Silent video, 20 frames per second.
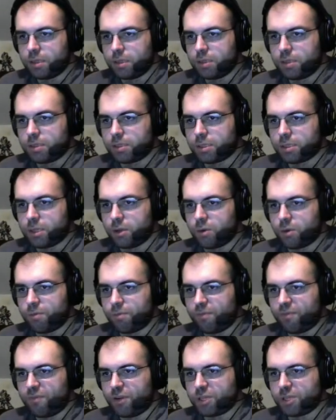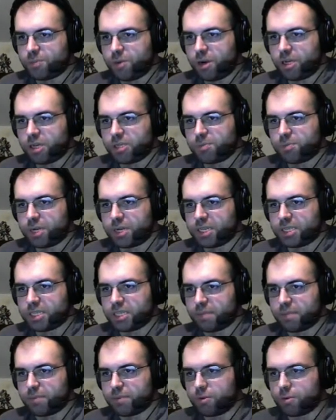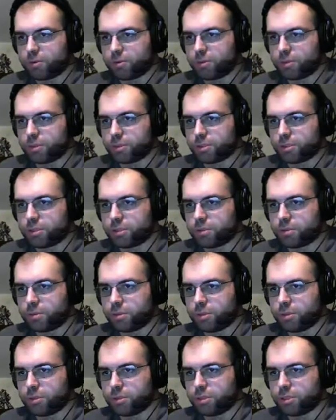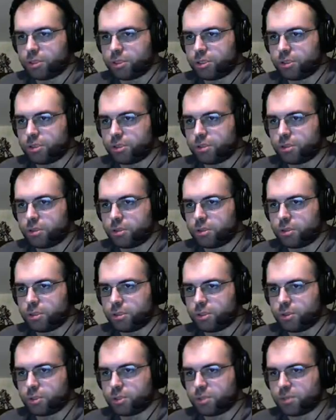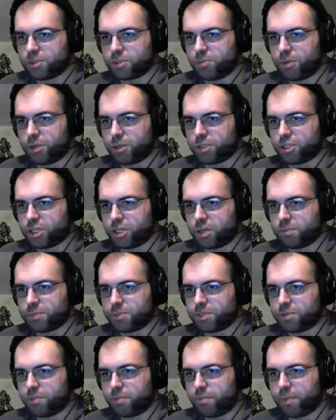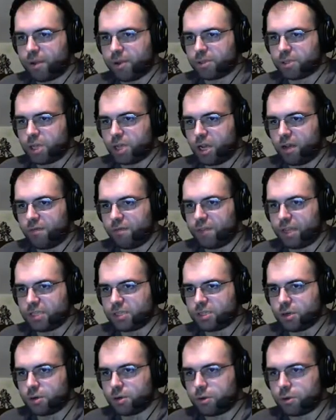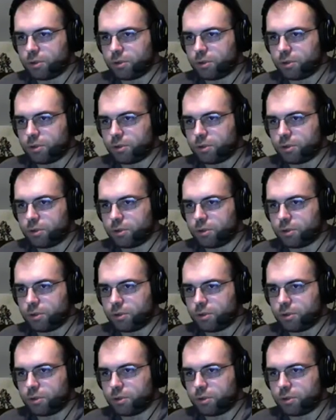So, first part is pretty simple. Just do some small jumps. Bounce off that turtle.